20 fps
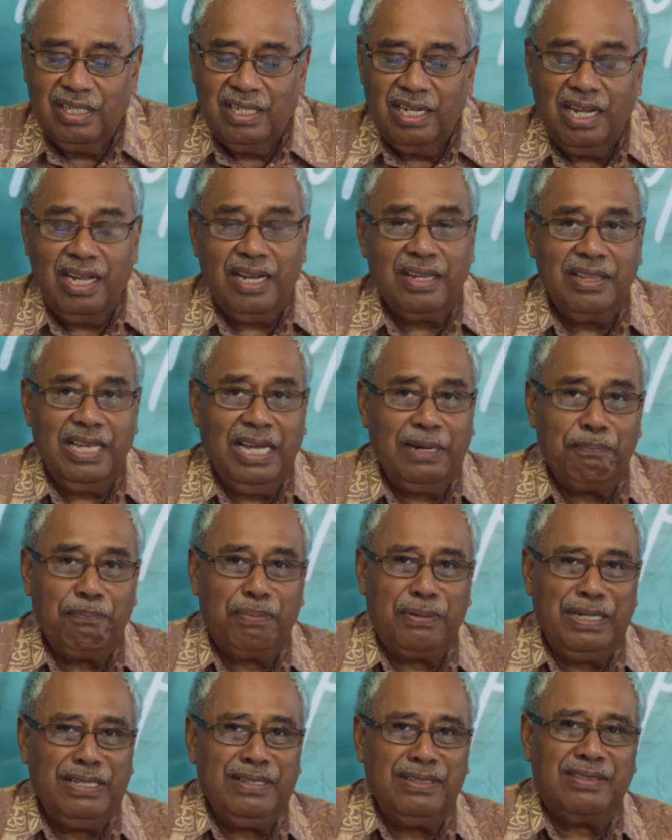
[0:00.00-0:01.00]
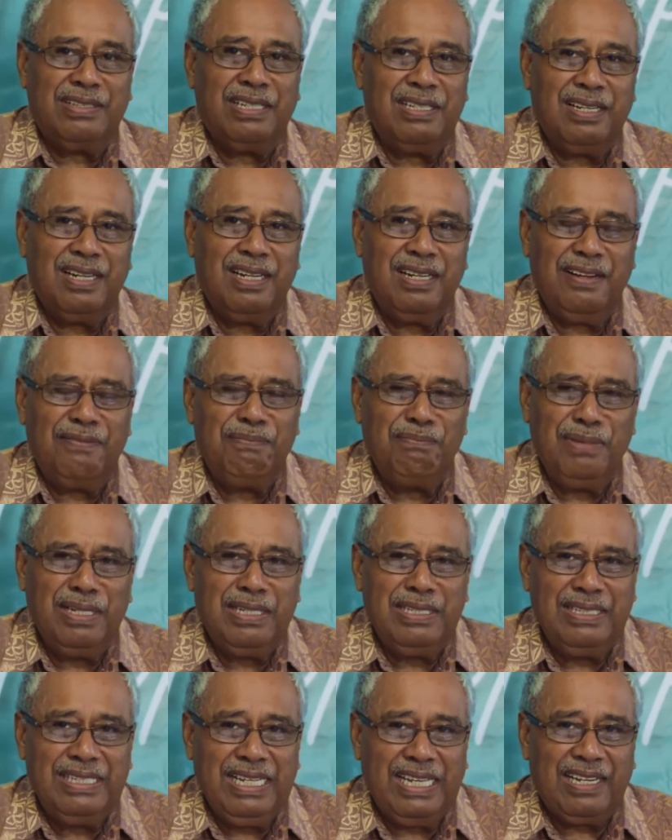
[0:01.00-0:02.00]
And that brings a
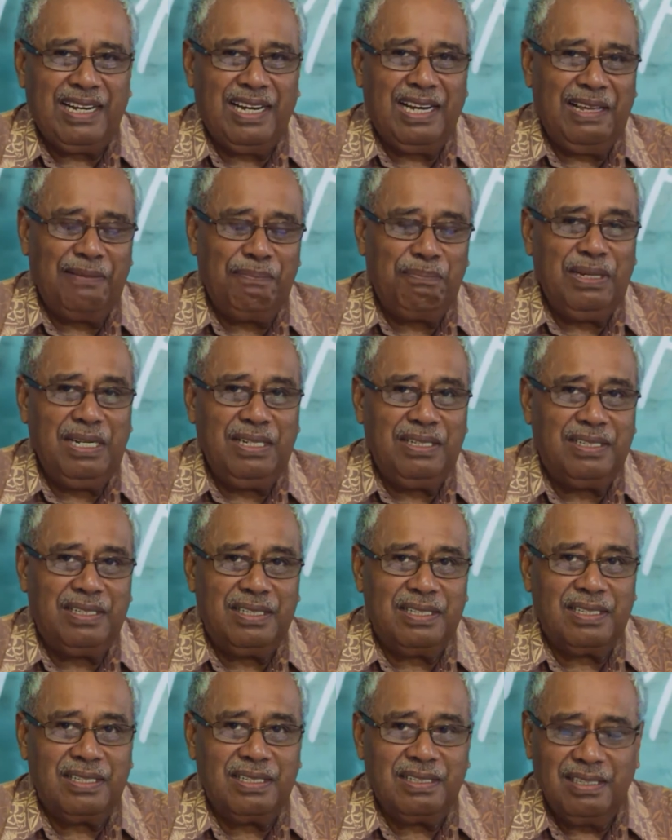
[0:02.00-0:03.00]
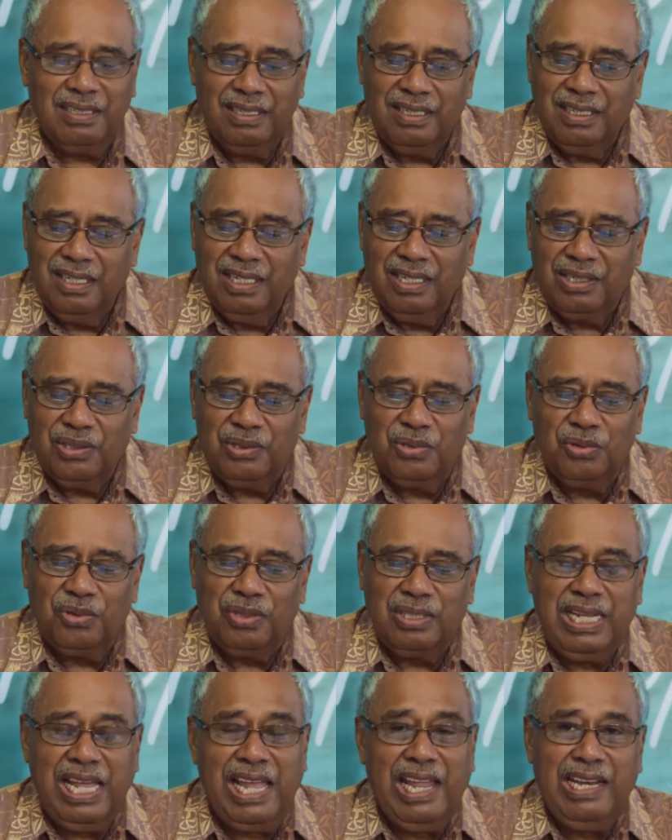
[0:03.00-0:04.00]
government debt liability to
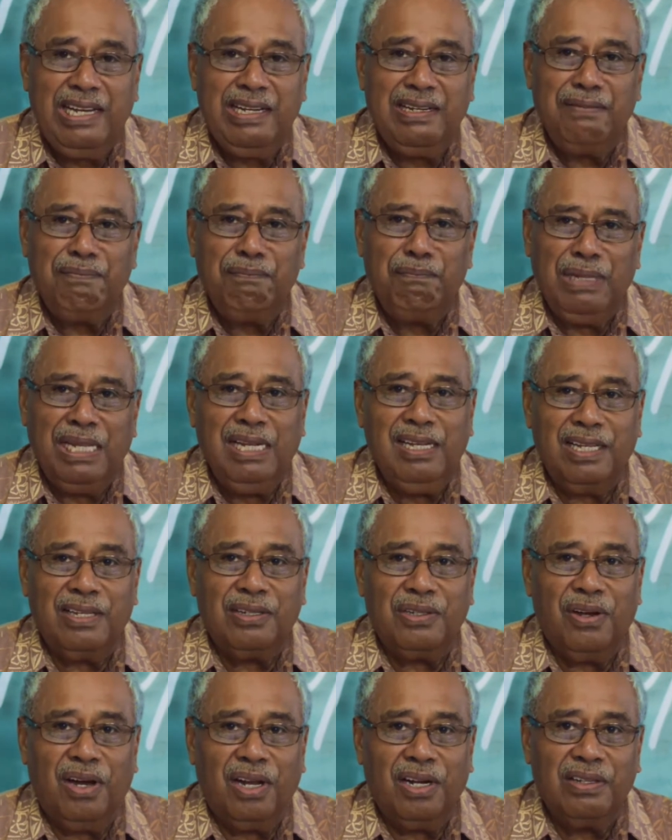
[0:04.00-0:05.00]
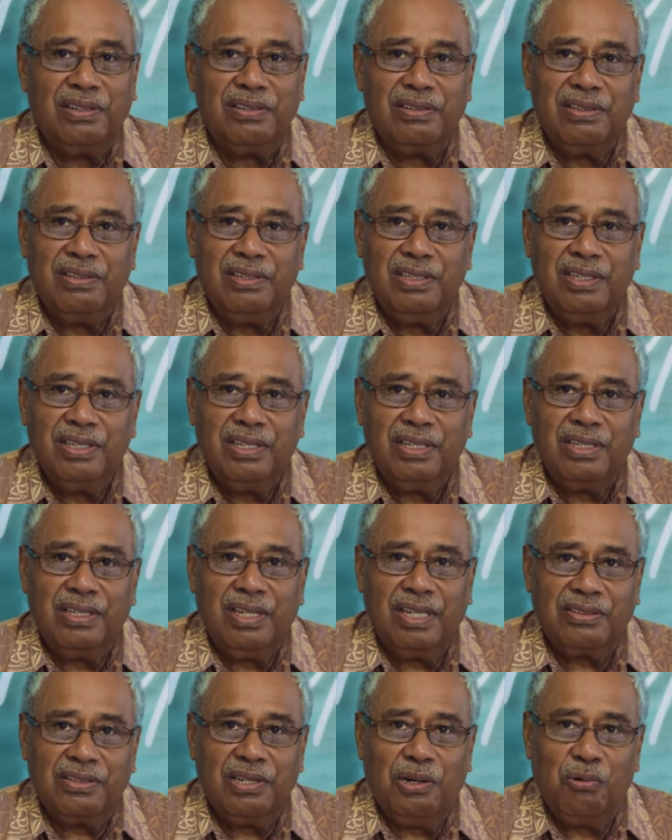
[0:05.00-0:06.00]
$10 billion.
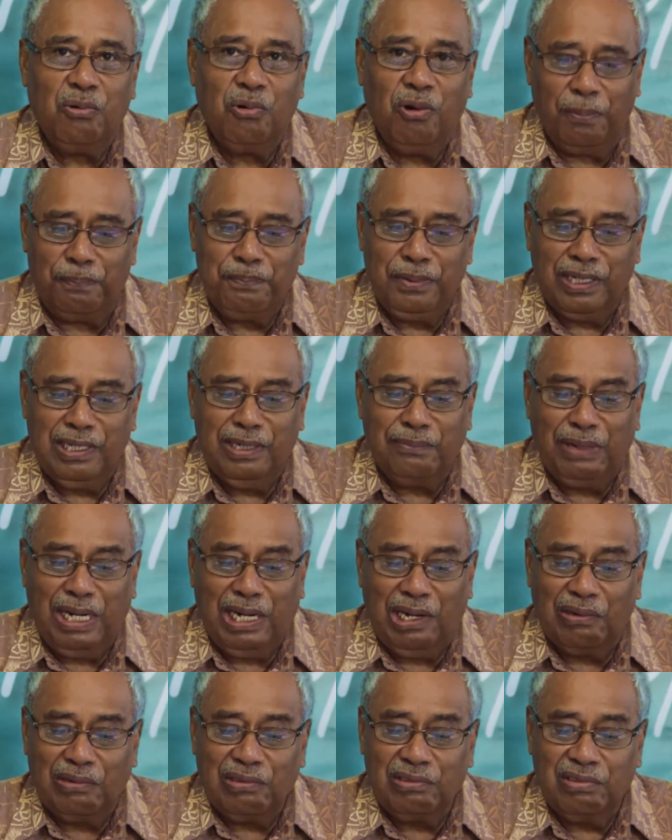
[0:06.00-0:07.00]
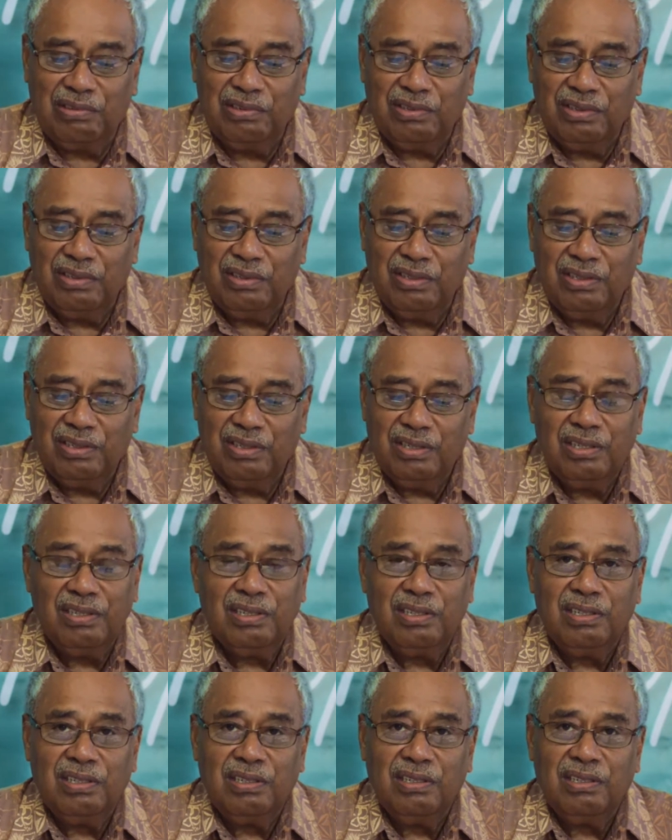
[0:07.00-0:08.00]
That's a whopping amount.
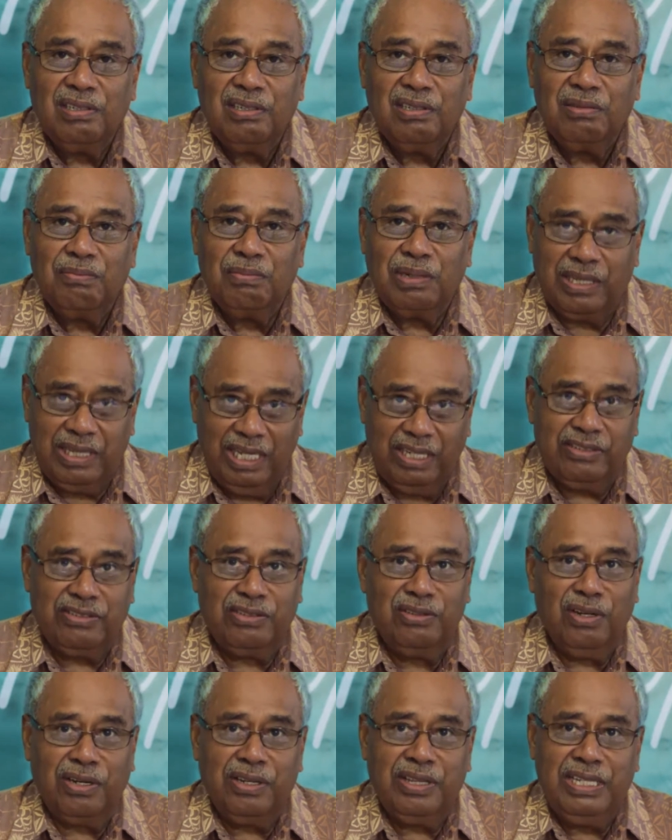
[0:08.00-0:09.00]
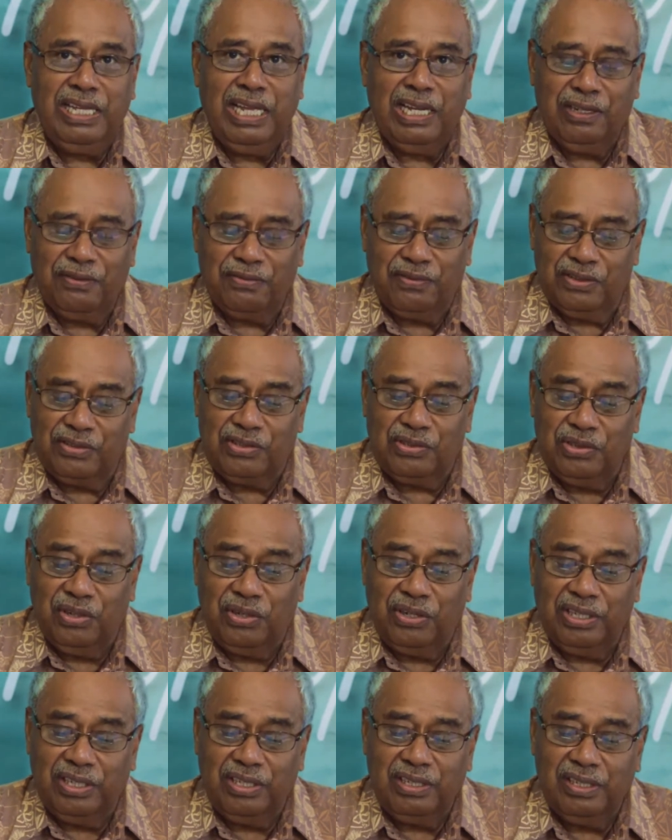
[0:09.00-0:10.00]
But that's not the end of the
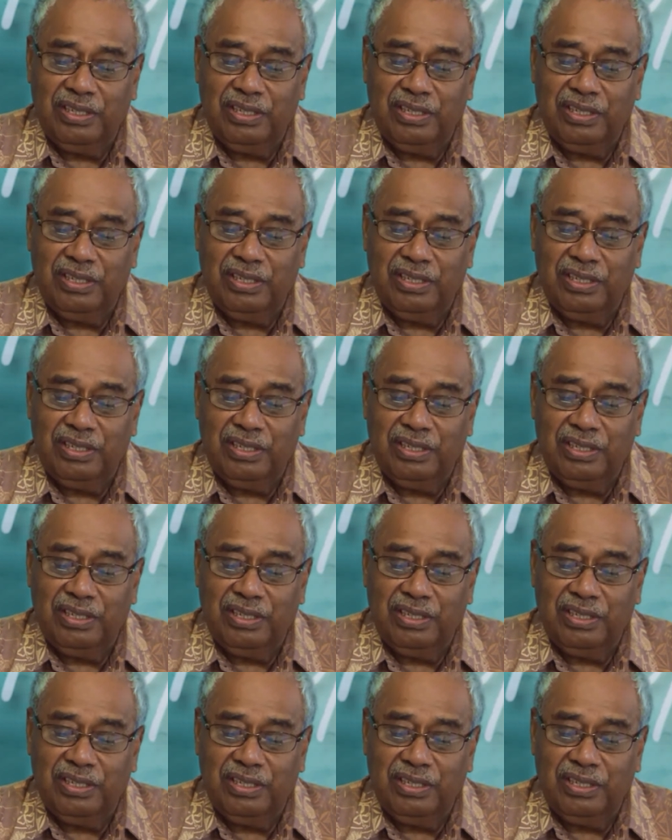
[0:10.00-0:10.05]
story.